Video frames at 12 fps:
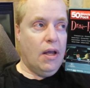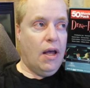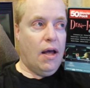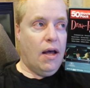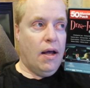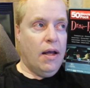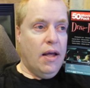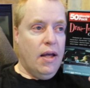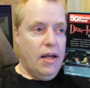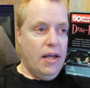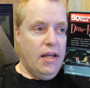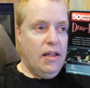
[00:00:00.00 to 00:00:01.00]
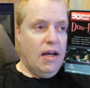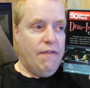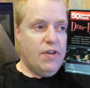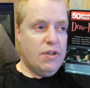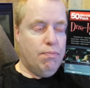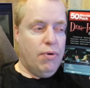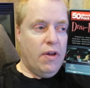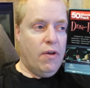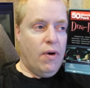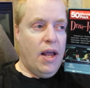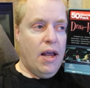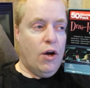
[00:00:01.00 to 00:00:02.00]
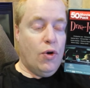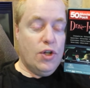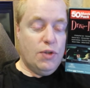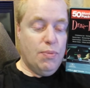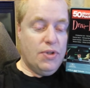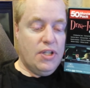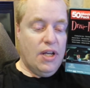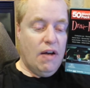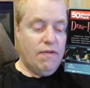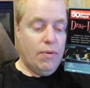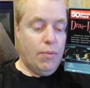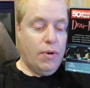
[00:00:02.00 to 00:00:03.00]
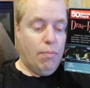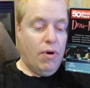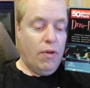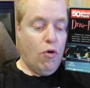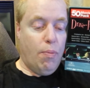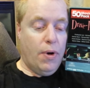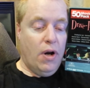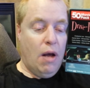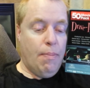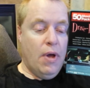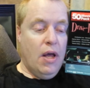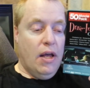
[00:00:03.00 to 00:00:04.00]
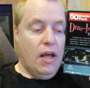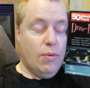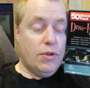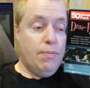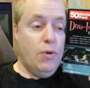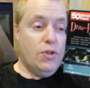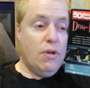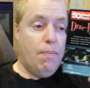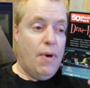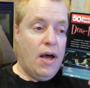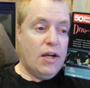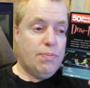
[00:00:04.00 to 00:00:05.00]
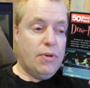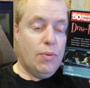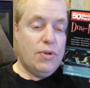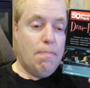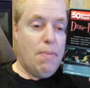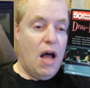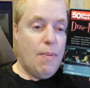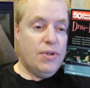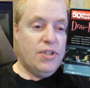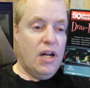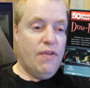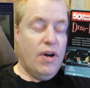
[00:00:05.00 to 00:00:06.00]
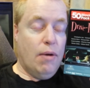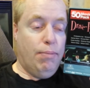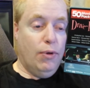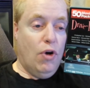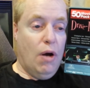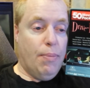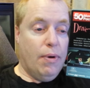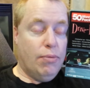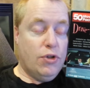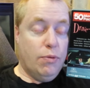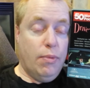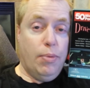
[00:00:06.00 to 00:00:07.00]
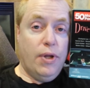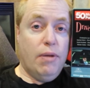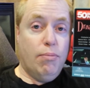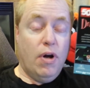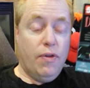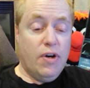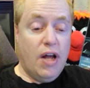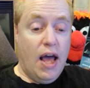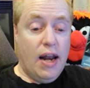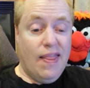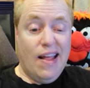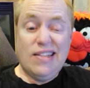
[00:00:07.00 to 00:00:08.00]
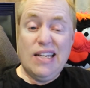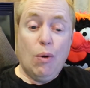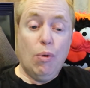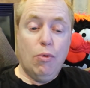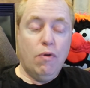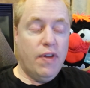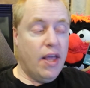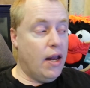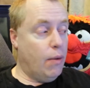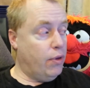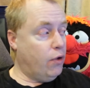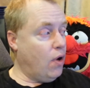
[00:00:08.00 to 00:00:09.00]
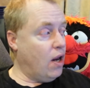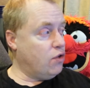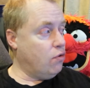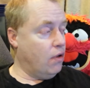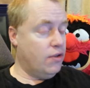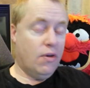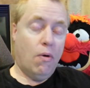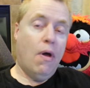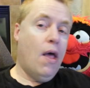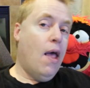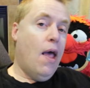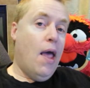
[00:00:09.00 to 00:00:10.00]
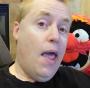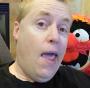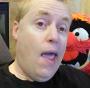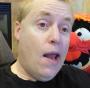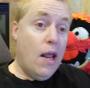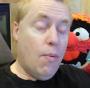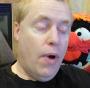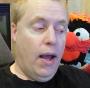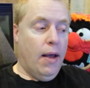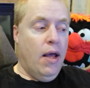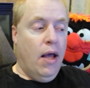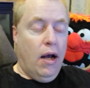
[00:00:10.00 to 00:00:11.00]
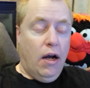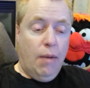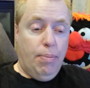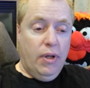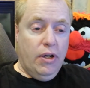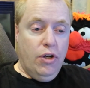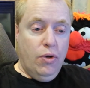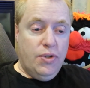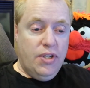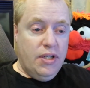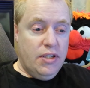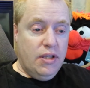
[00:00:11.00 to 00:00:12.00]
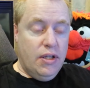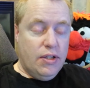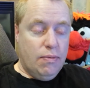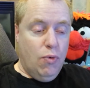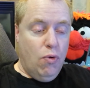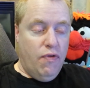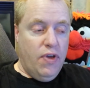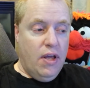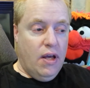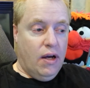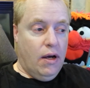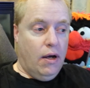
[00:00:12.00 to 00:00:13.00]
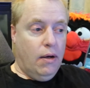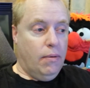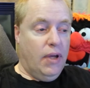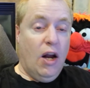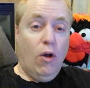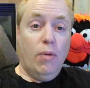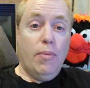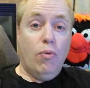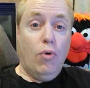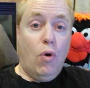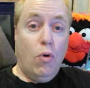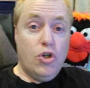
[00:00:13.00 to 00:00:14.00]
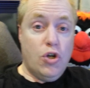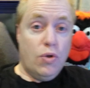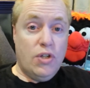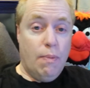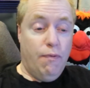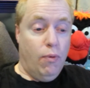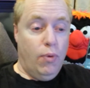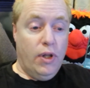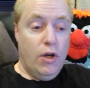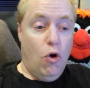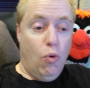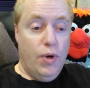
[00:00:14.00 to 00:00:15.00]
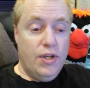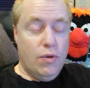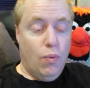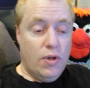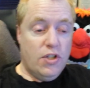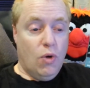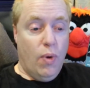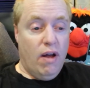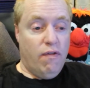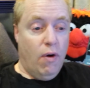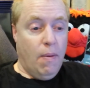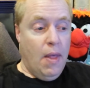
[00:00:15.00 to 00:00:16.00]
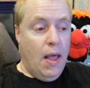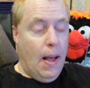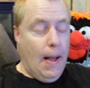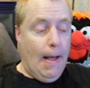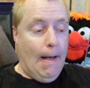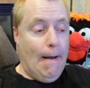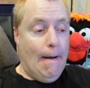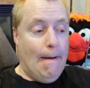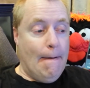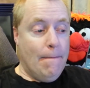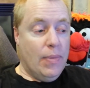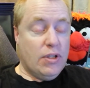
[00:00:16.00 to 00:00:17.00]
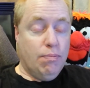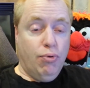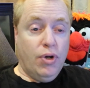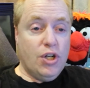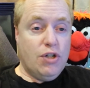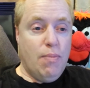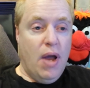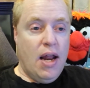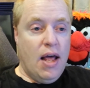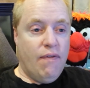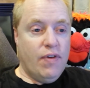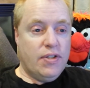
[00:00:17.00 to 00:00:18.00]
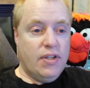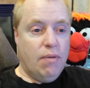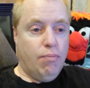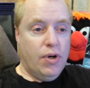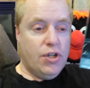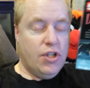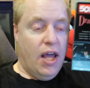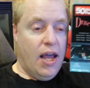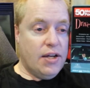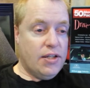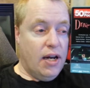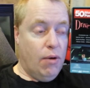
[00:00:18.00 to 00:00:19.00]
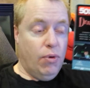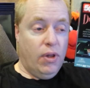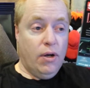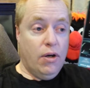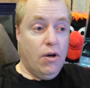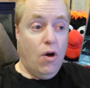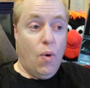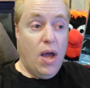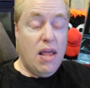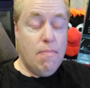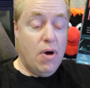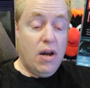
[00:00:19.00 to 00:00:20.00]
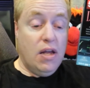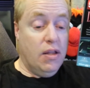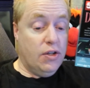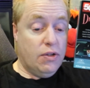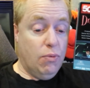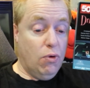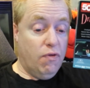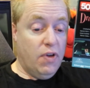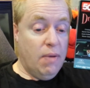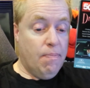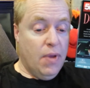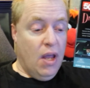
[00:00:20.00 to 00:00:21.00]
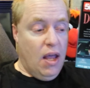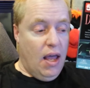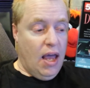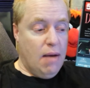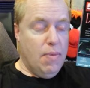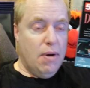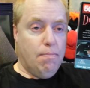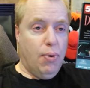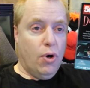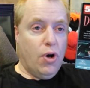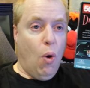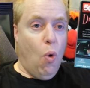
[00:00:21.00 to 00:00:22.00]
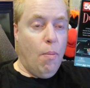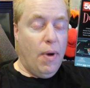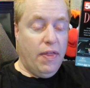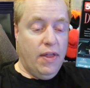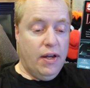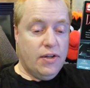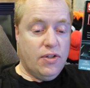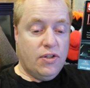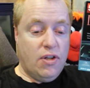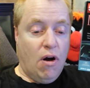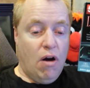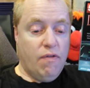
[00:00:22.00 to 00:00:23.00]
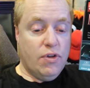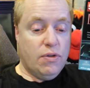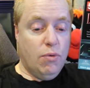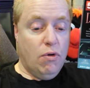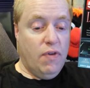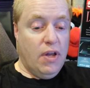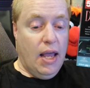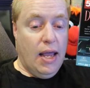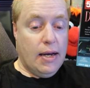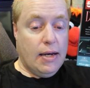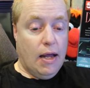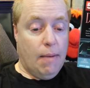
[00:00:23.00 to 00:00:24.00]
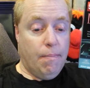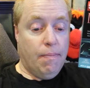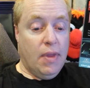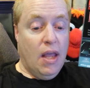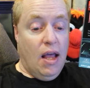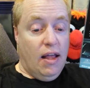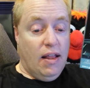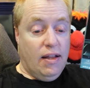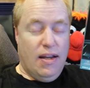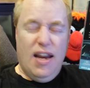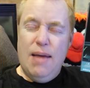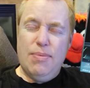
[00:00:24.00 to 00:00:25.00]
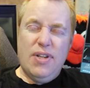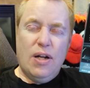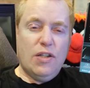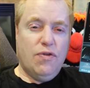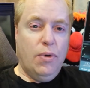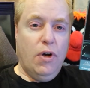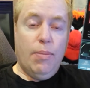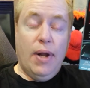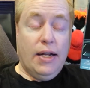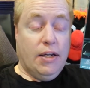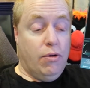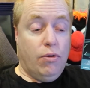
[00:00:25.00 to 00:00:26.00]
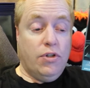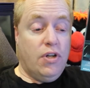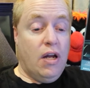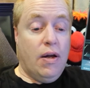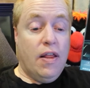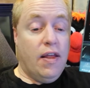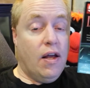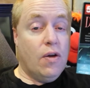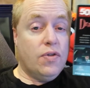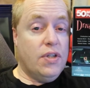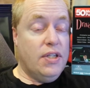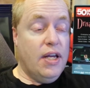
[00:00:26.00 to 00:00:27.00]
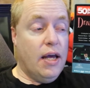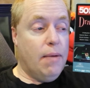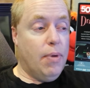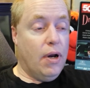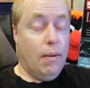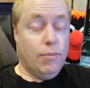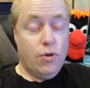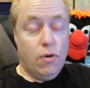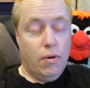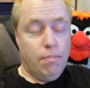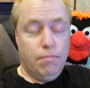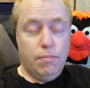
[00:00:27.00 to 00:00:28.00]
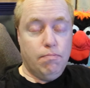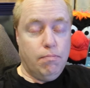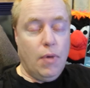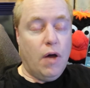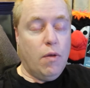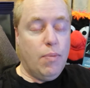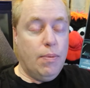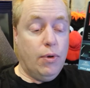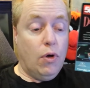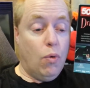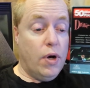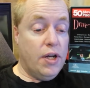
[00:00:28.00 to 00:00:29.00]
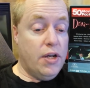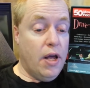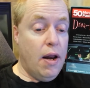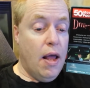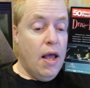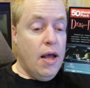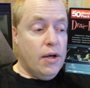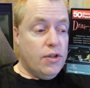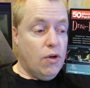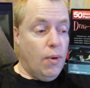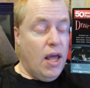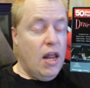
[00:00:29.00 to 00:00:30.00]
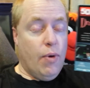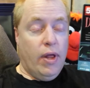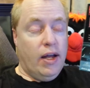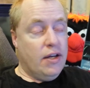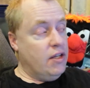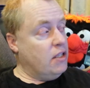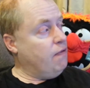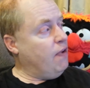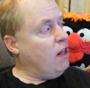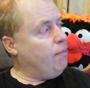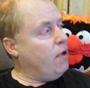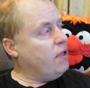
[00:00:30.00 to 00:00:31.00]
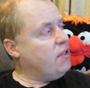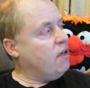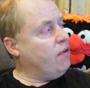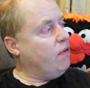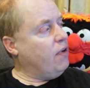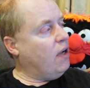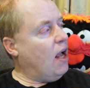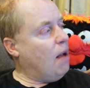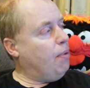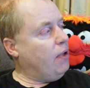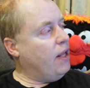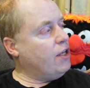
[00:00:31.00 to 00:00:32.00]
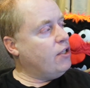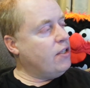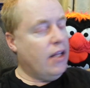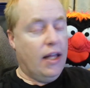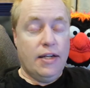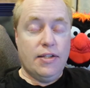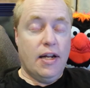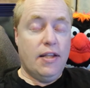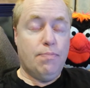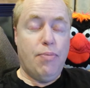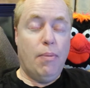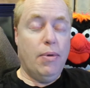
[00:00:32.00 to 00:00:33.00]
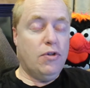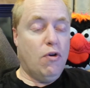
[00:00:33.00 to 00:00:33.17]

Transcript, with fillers: uh, he left his brother a Christmas gift, and when a brother opened it up, it was a music box, but there was a bomb inside of it and it blew up, and presumably the brother died, and that's how our movie ended with the credits rolling. So, anyway, a couple of nude scenes in this movie. Uh, Caroline Munro shows up for really no reason whatsoever. Um, it's British made, obviously, a British cast. I didn't really know anybody in this movie. Edmund Purdom, I think, is the star of this movie, and um, the name sounds familiar, but I couldn't tell you anything else he did, but I'm sure other people know what he did. So anyway, like I said, it's available on several different compilations. Like I said, it's public